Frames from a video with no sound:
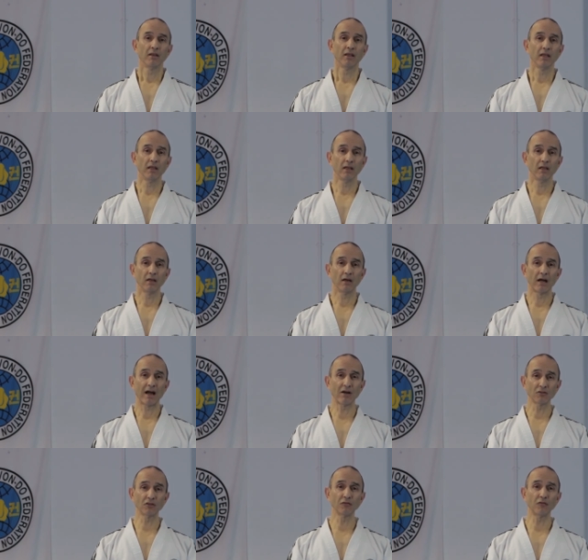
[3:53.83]
The
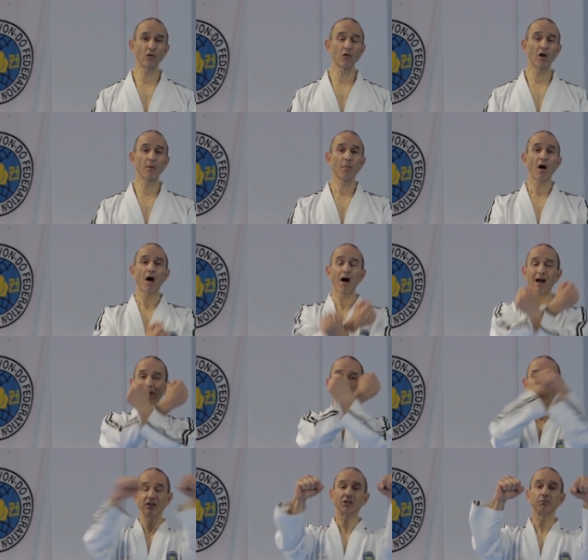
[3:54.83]
outer forearm
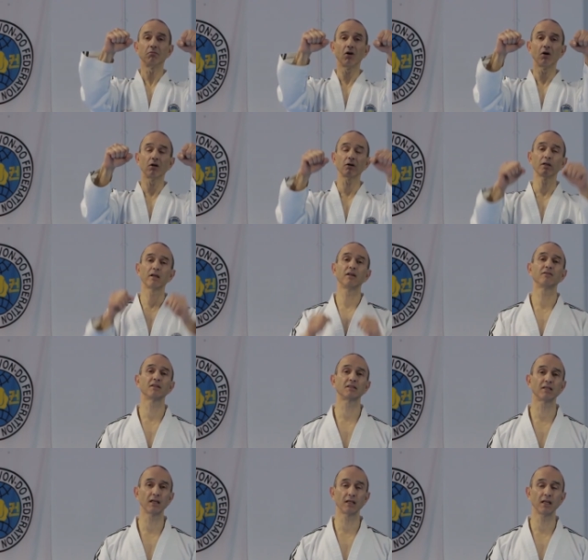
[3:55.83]
high wedging block is
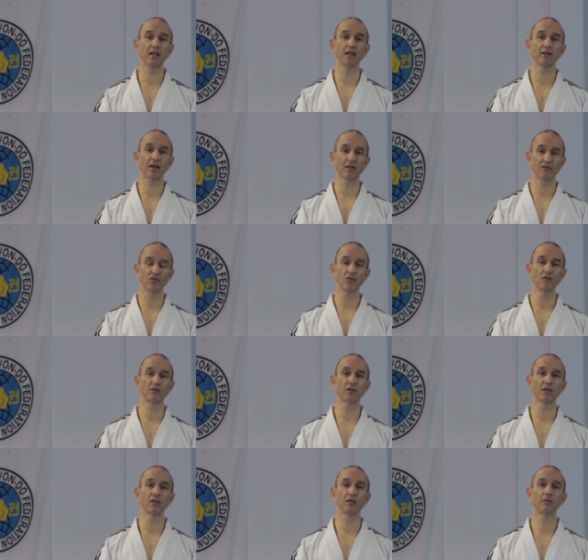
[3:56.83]
a technique that's
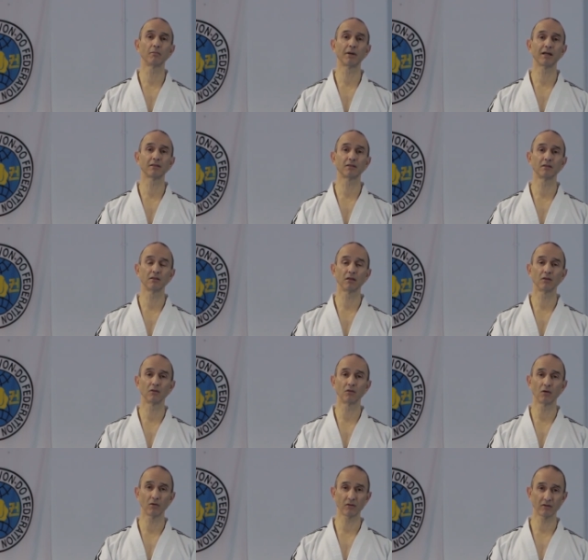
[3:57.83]
used in
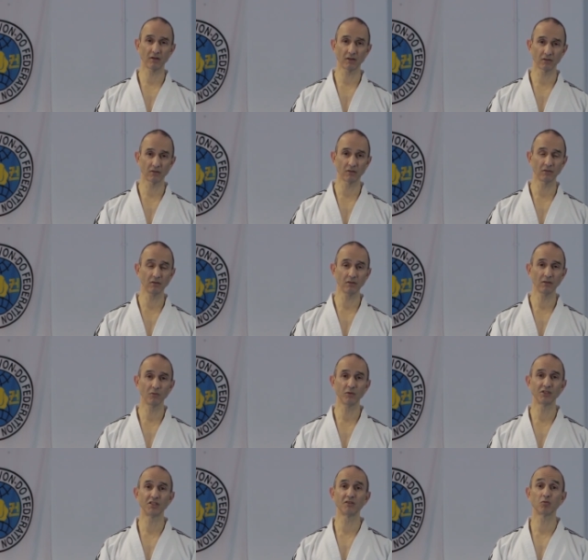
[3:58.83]
pattern Do-San,
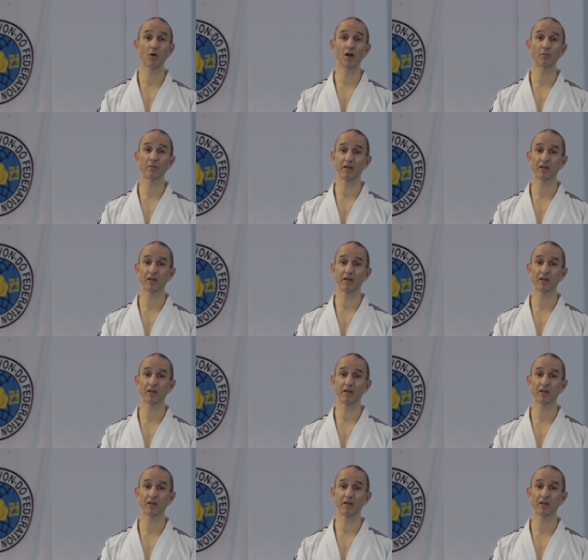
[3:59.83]
which is what I'll